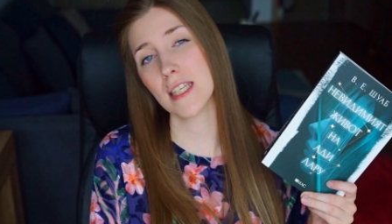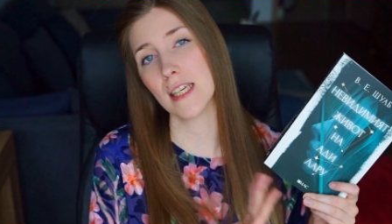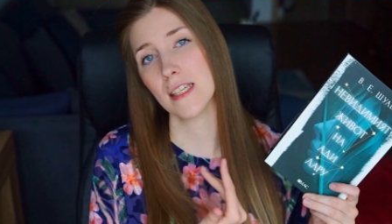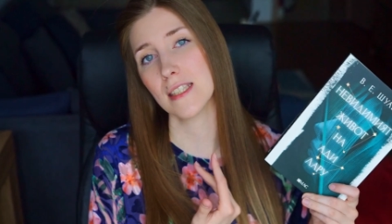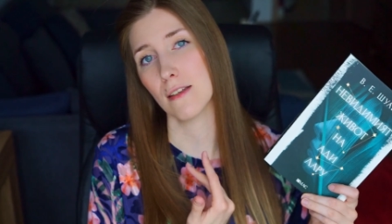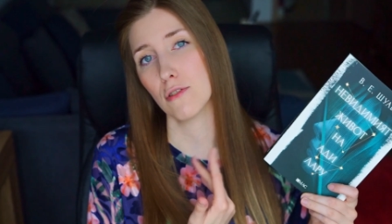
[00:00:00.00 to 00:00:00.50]

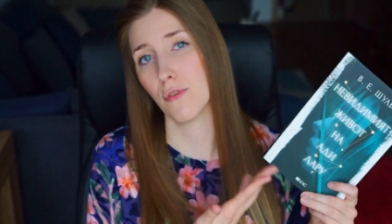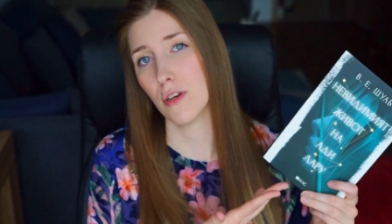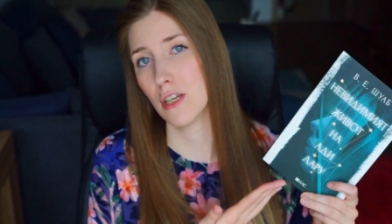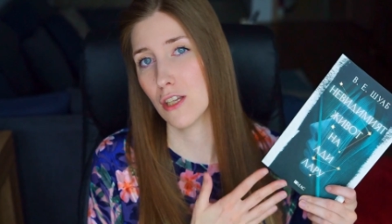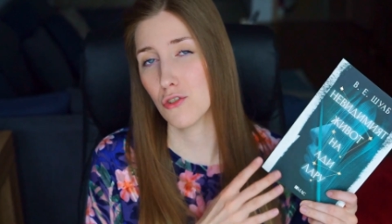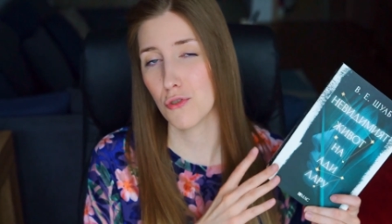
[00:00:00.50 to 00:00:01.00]
It sounds very
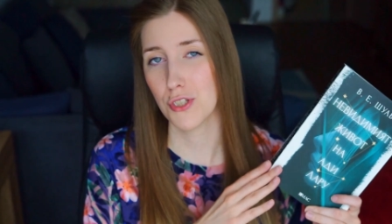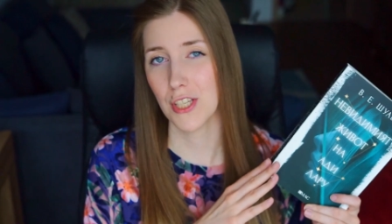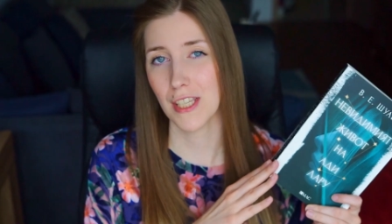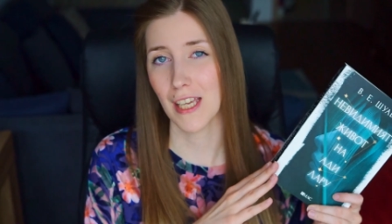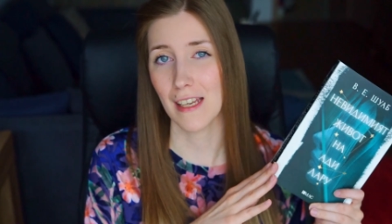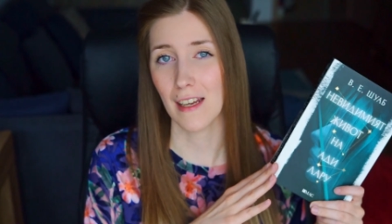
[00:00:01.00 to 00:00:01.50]

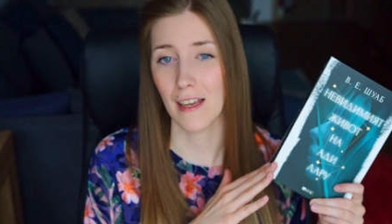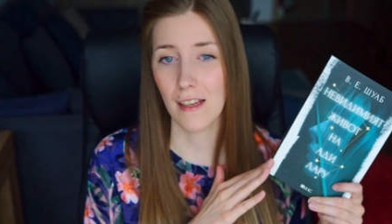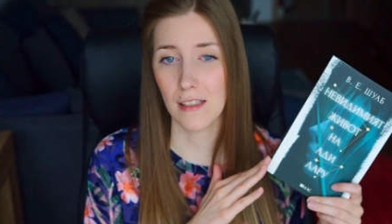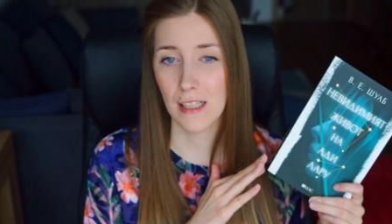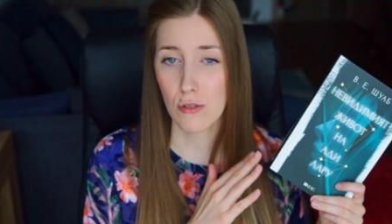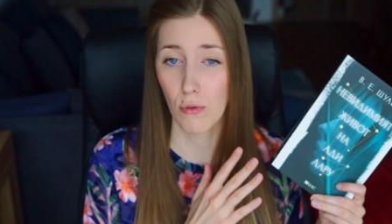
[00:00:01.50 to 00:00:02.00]
interesting,
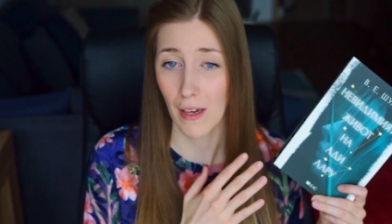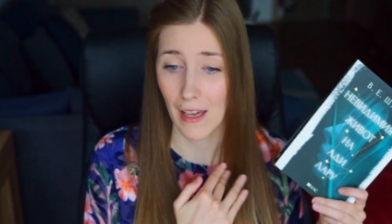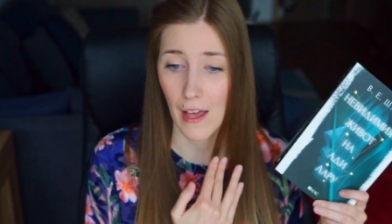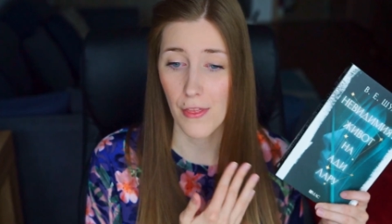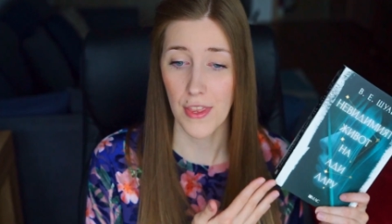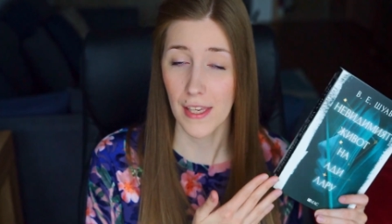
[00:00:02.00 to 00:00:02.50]
and that's why
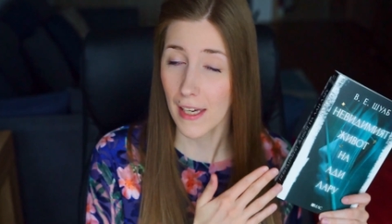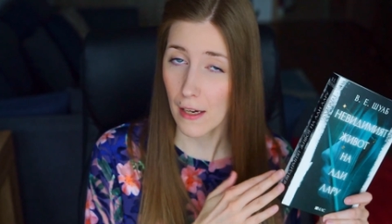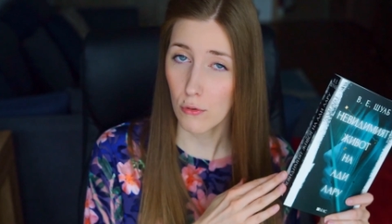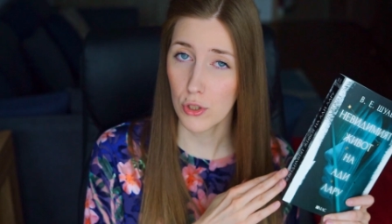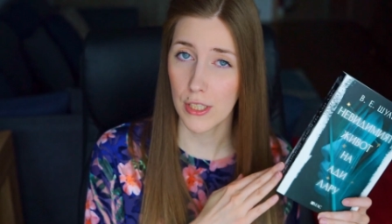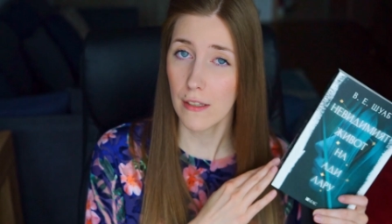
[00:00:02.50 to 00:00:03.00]
I think I
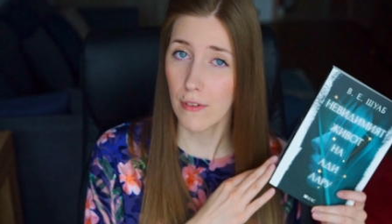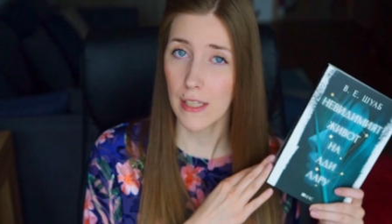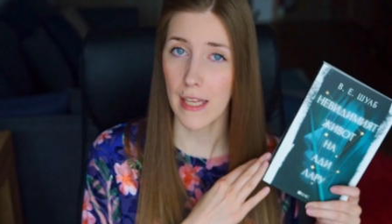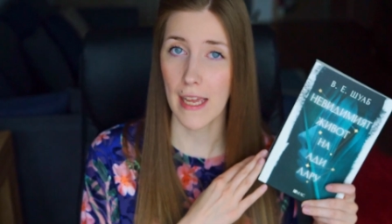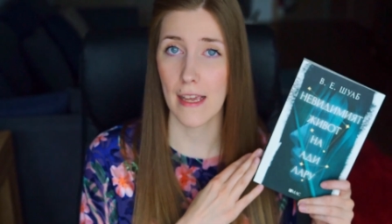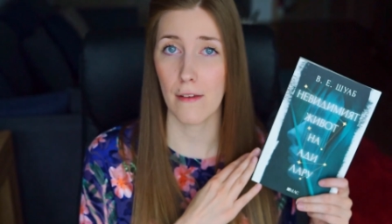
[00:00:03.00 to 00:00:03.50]
would give it
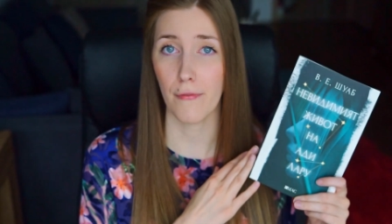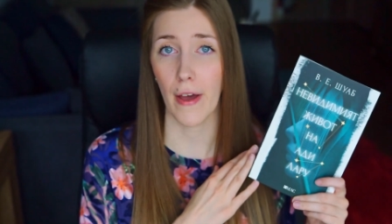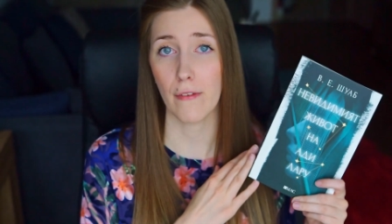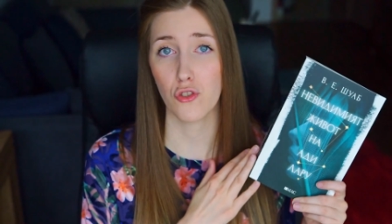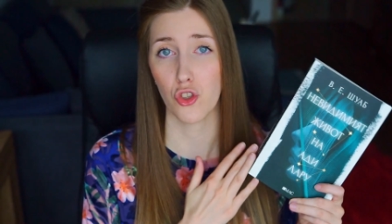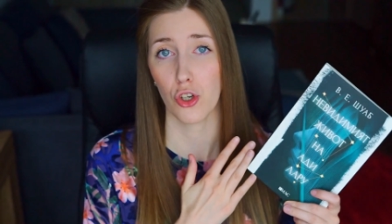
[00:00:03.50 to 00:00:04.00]
a
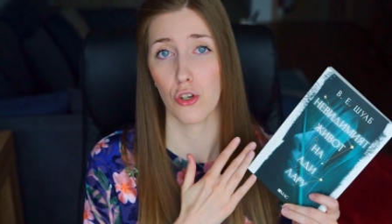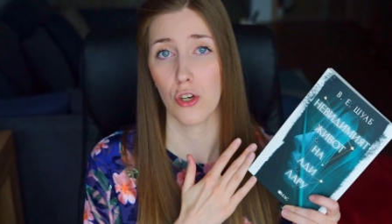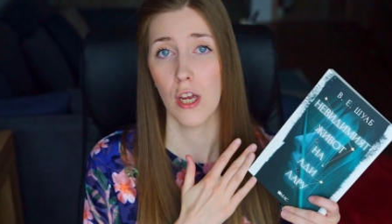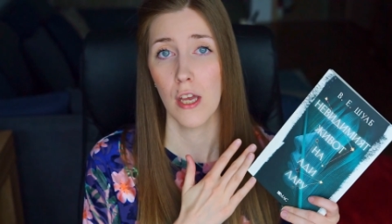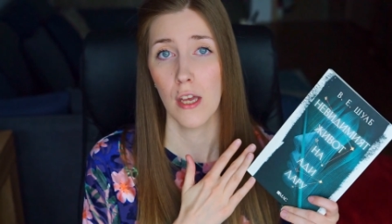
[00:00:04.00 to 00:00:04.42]
5-star